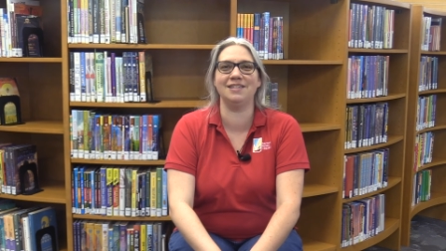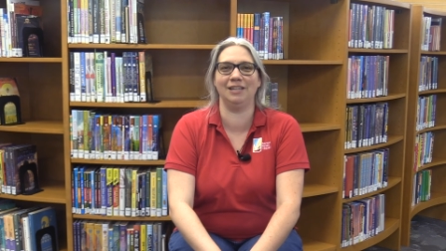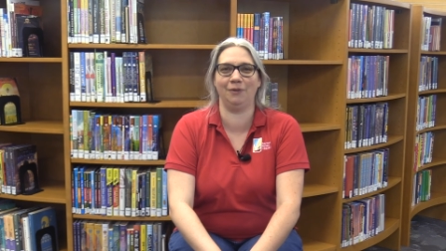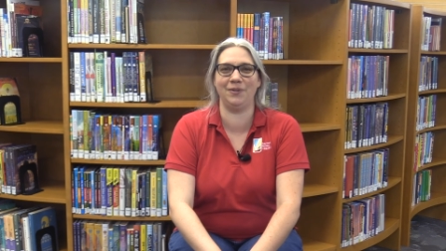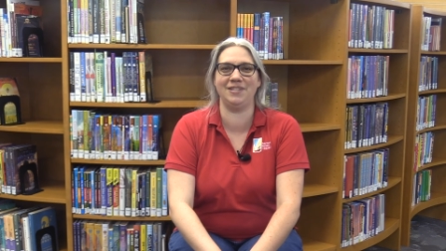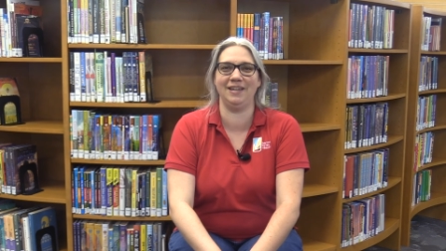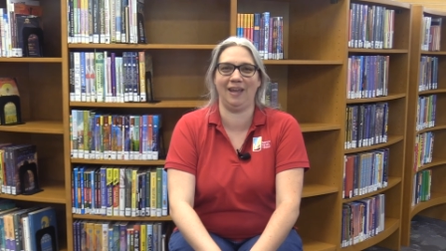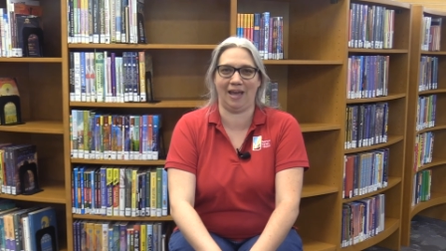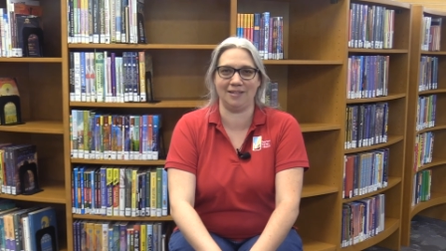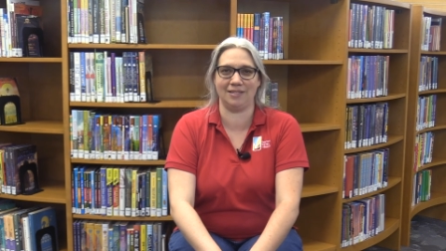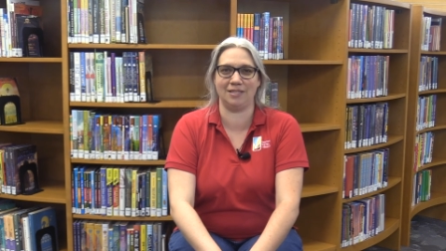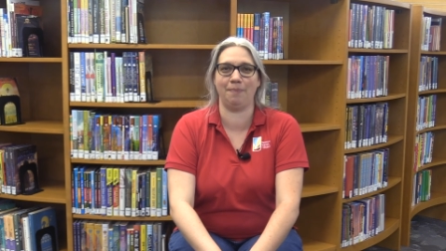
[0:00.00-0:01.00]
Liquids, and
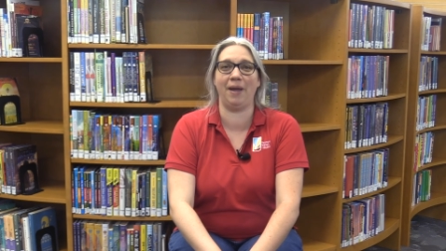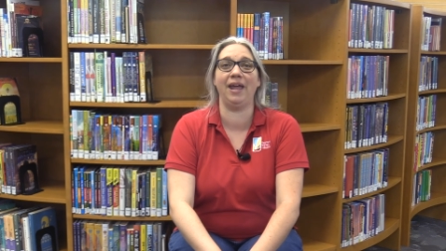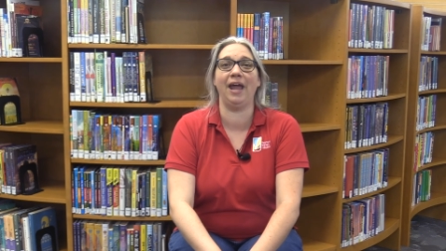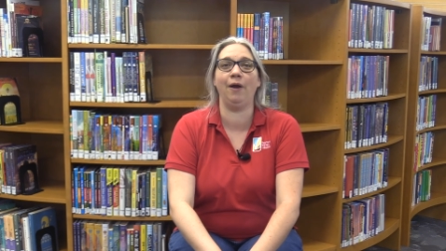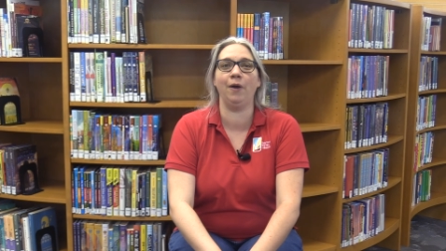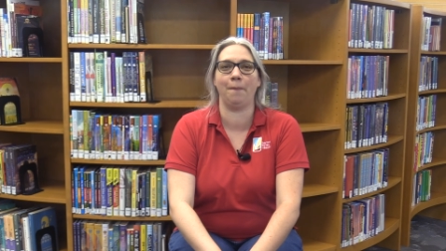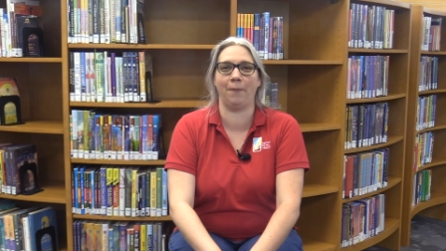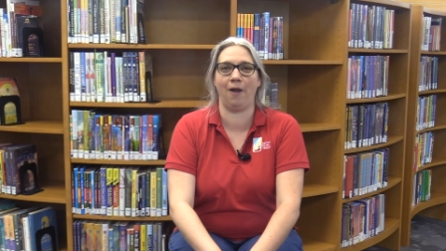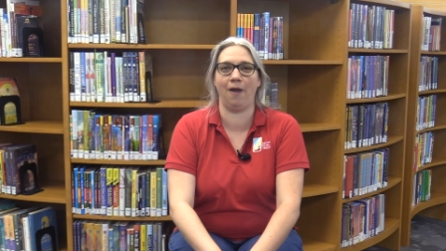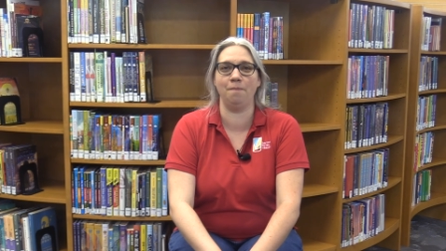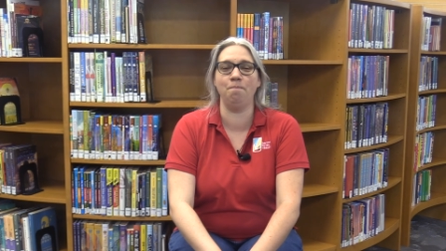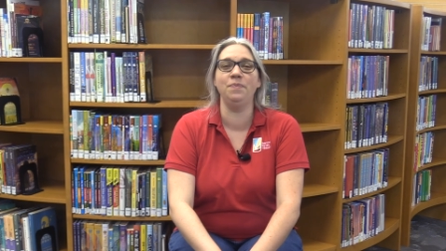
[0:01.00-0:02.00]
Gases by Eric
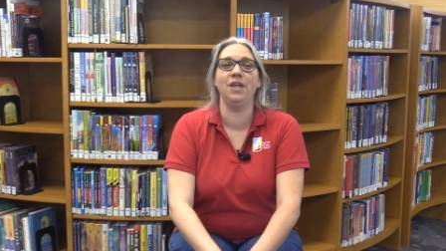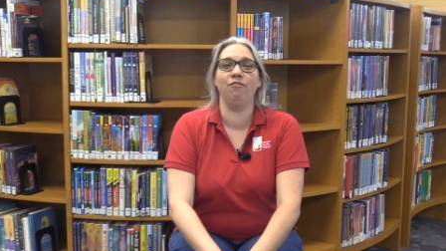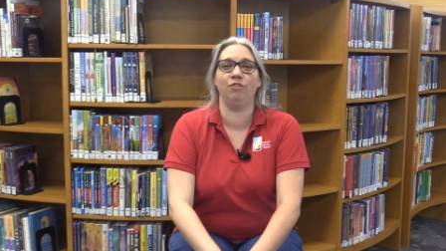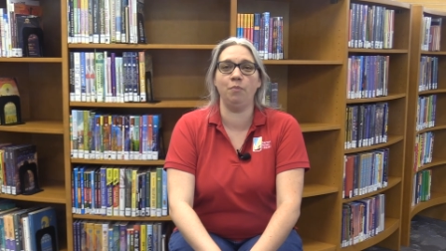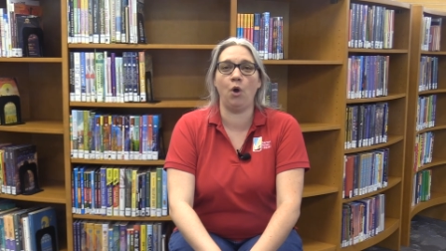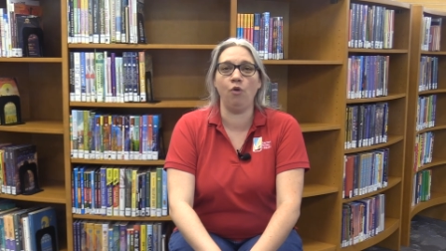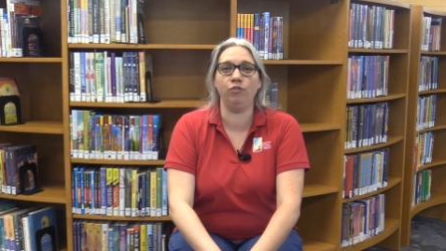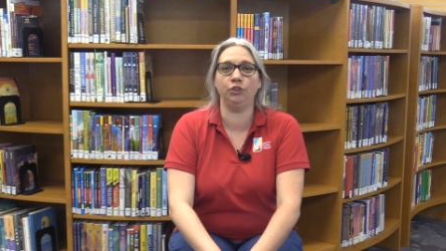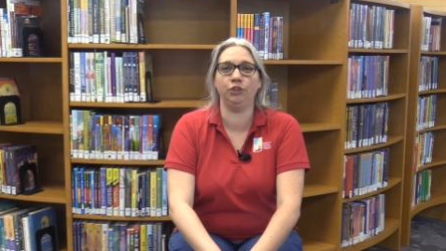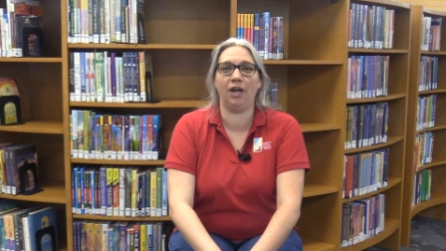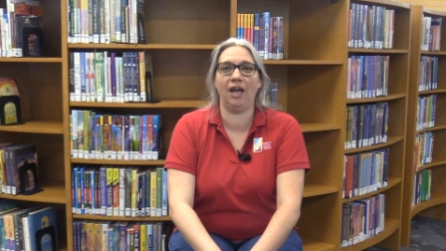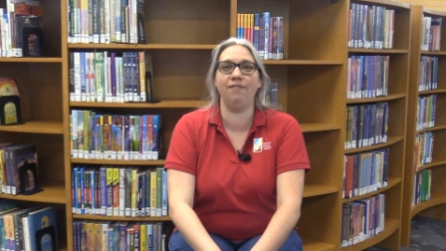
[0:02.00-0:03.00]
Braun from
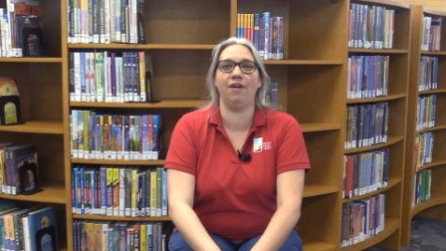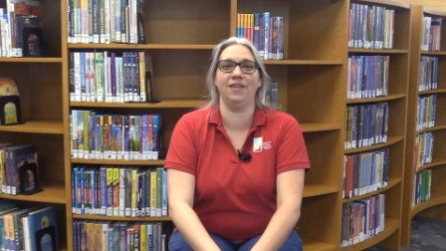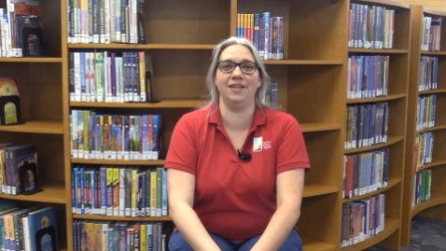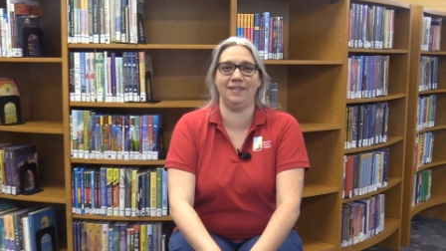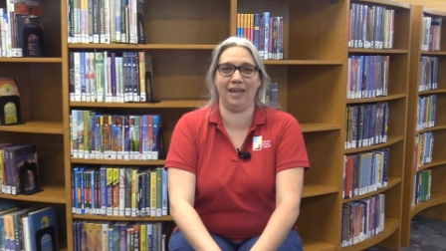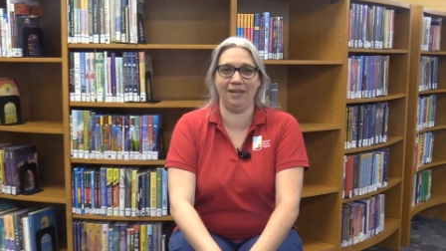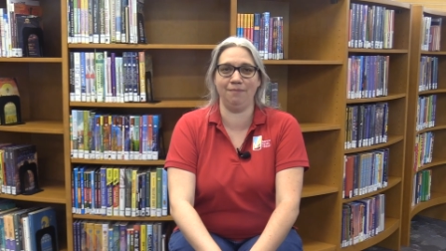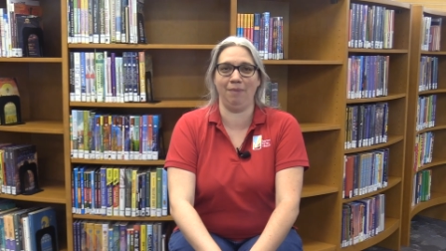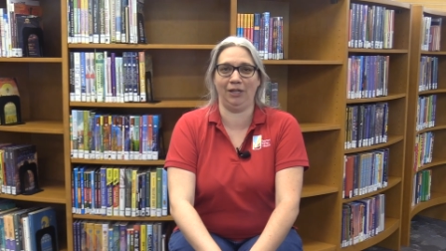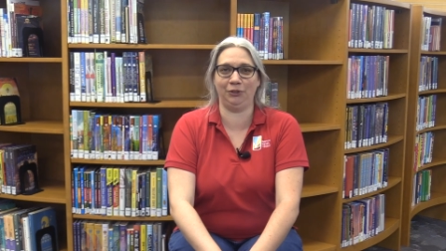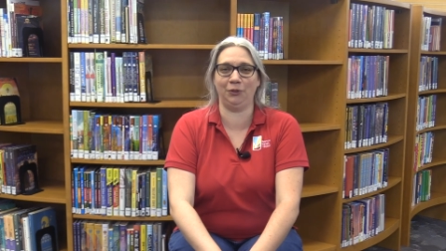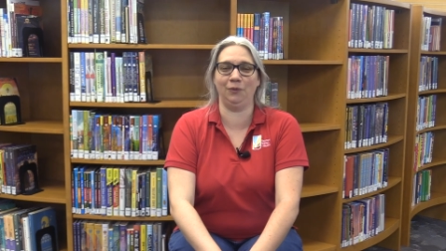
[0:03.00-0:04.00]
Overdrive on the Dayton
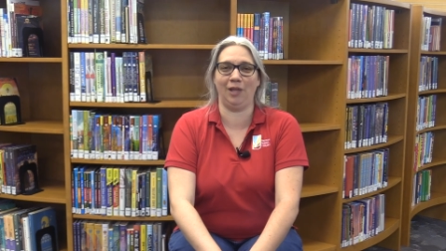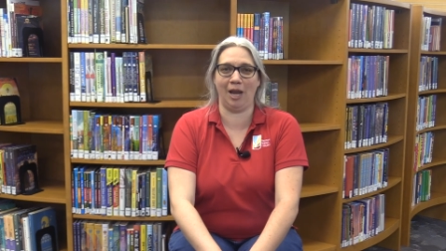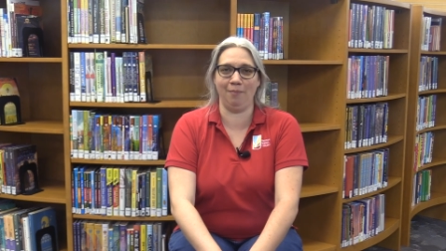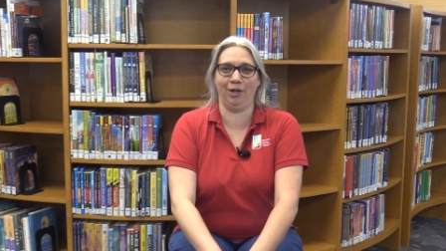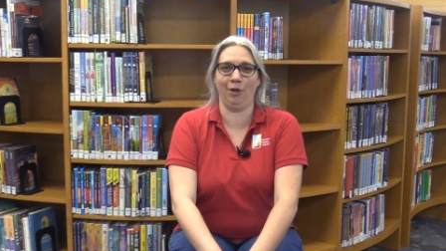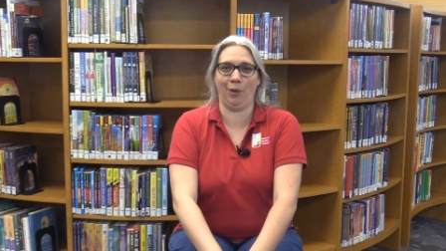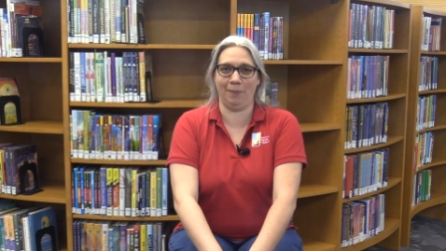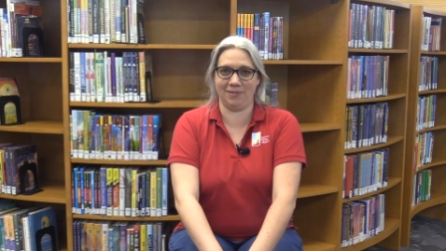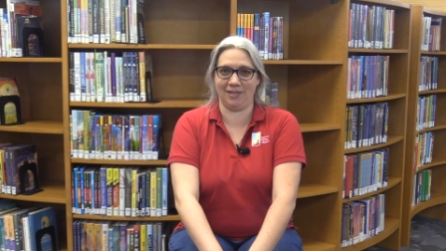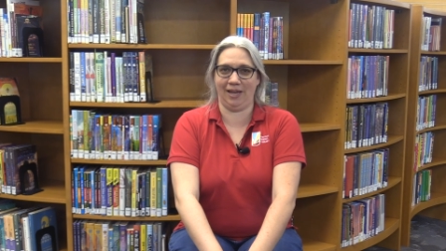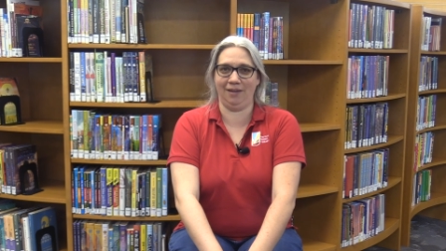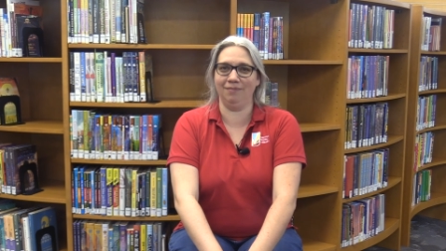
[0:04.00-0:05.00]
Metro Library
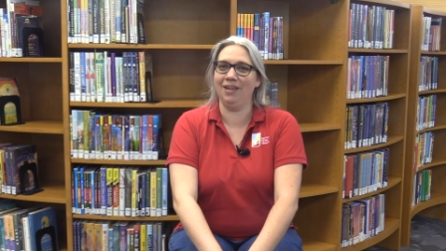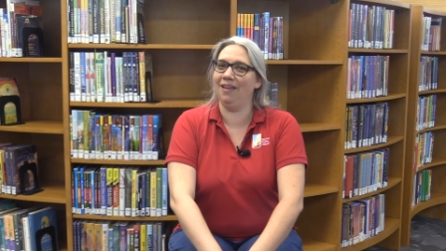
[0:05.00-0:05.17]
website.